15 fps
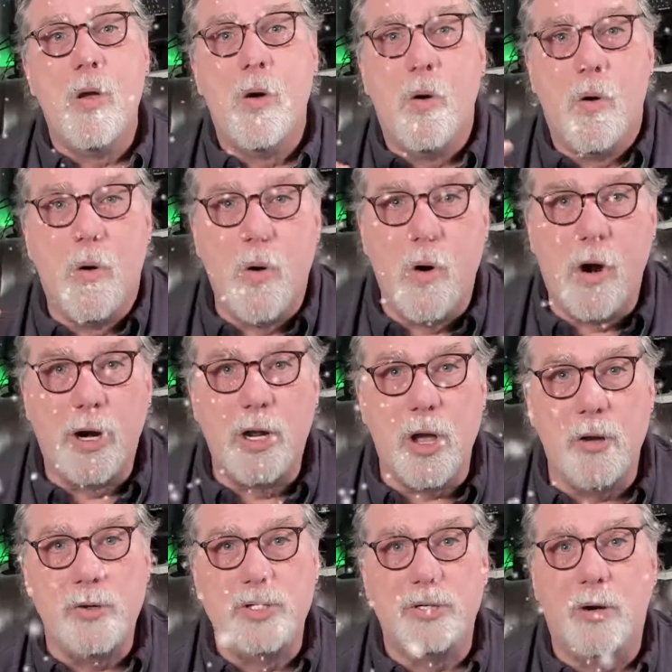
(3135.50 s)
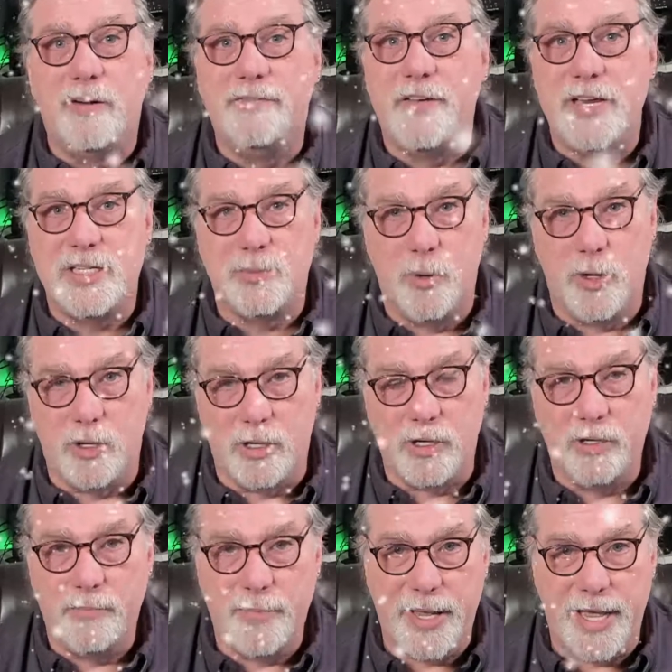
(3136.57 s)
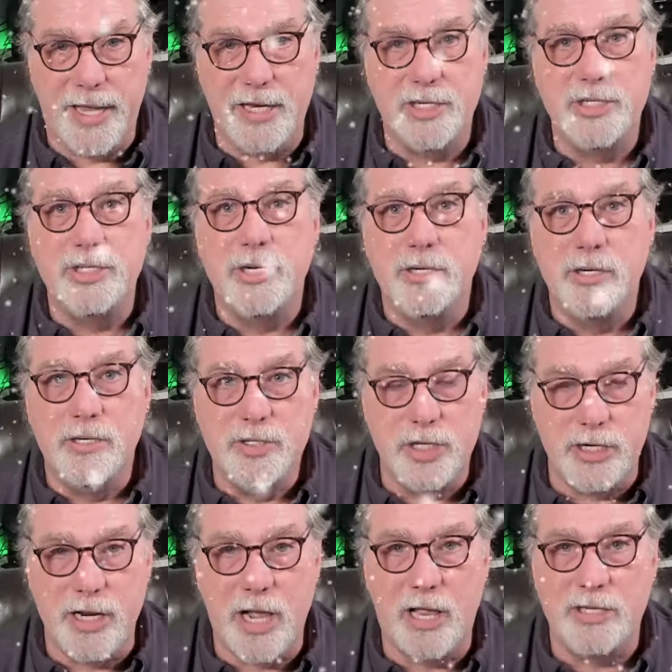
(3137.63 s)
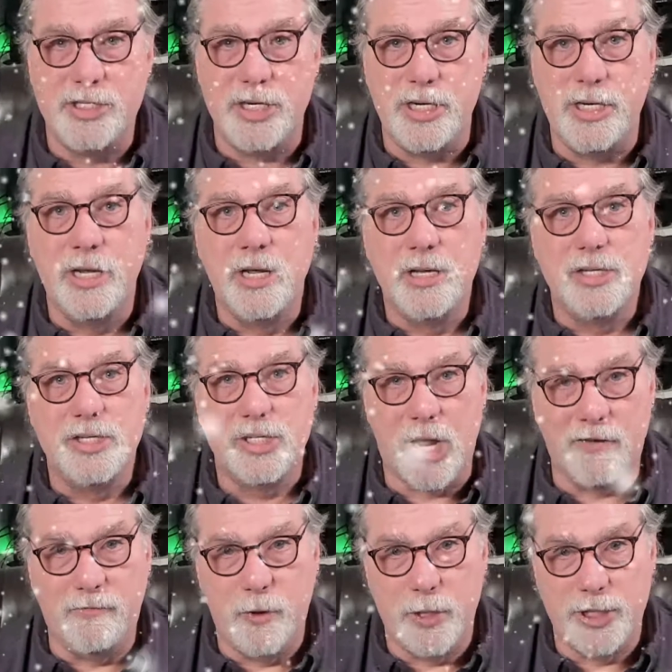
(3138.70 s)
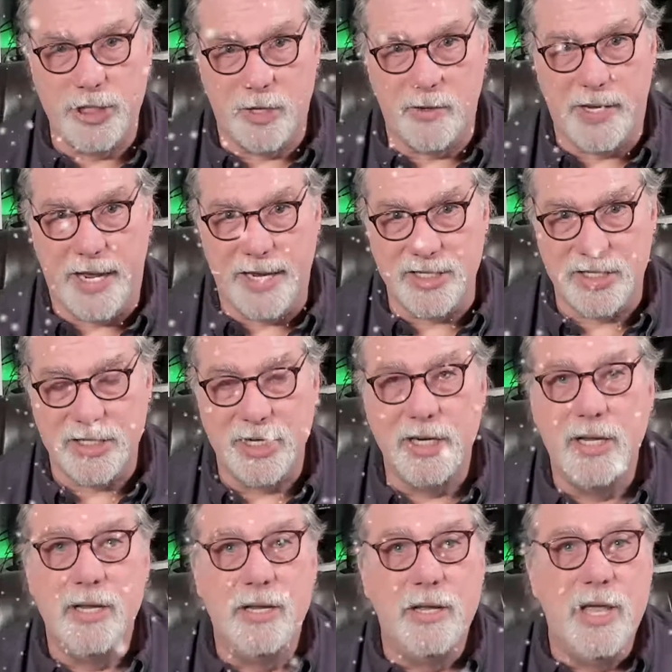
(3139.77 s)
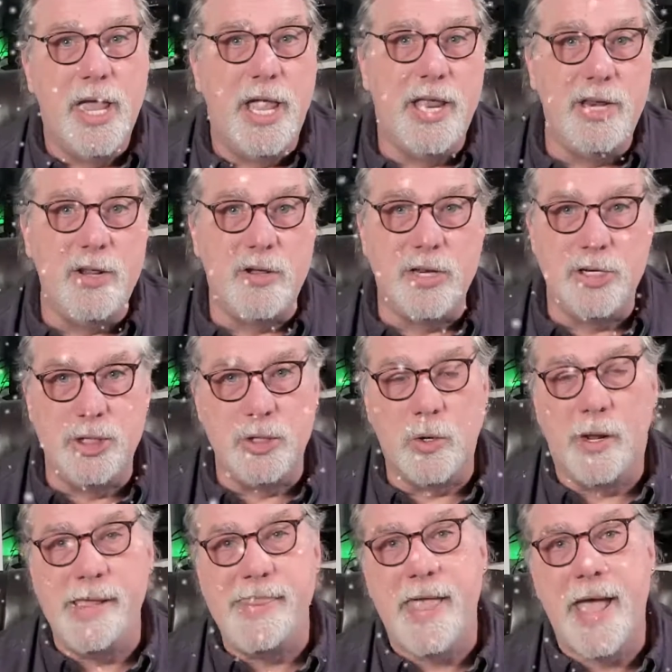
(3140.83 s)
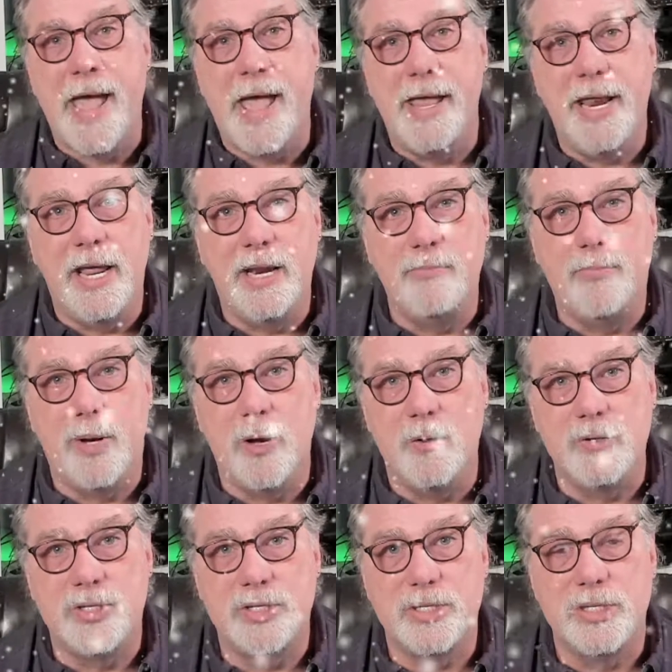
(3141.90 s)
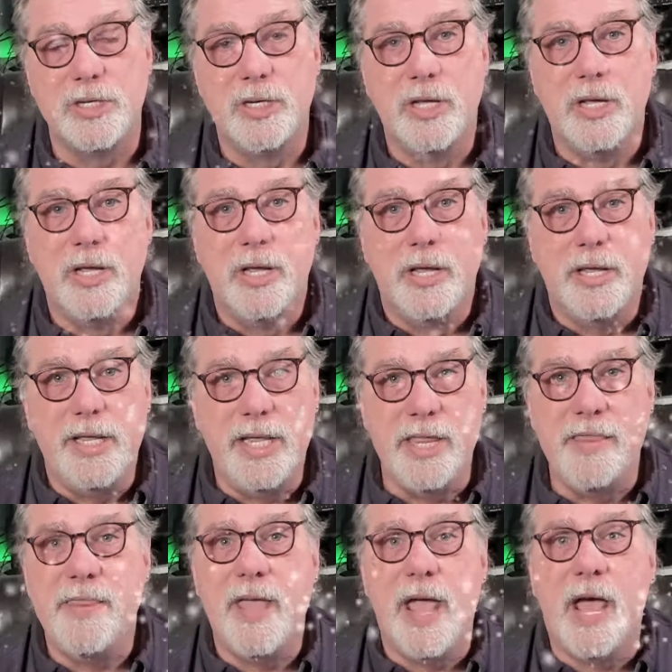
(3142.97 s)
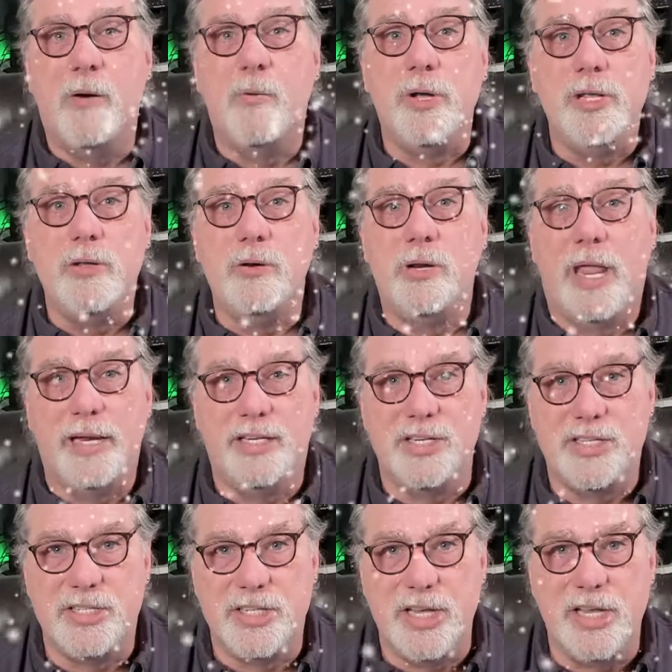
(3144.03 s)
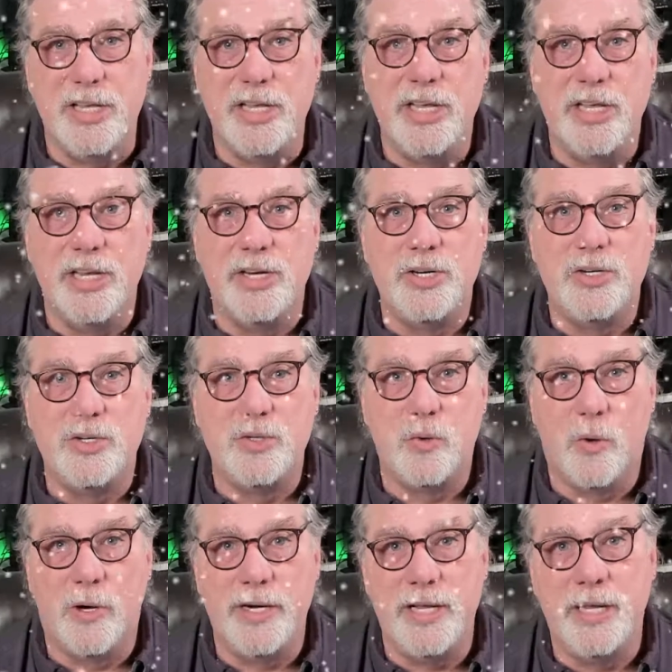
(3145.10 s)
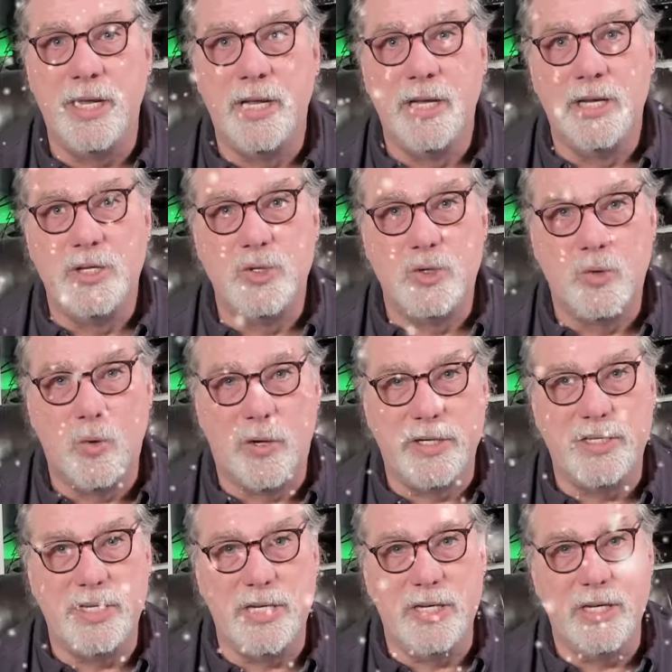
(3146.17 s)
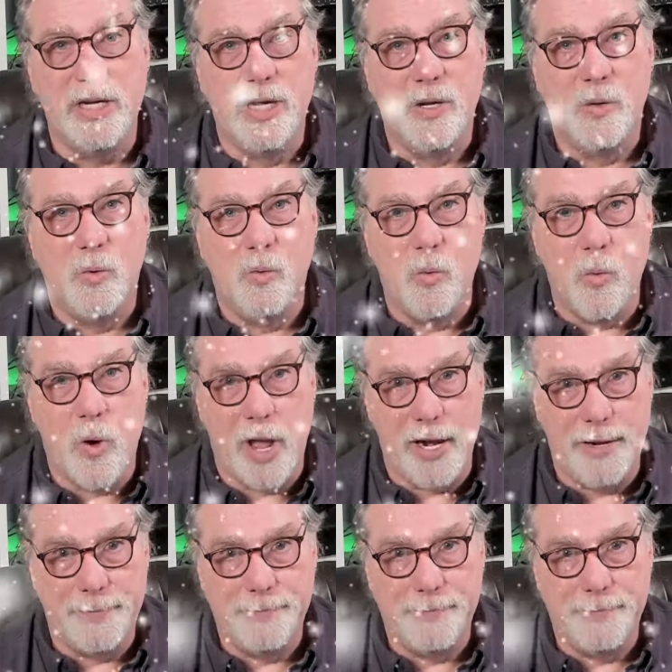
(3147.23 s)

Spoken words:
or go to our Facebook page, Genealogy Software Showcase, and you can join that and post in that what you'd like to see in 2021.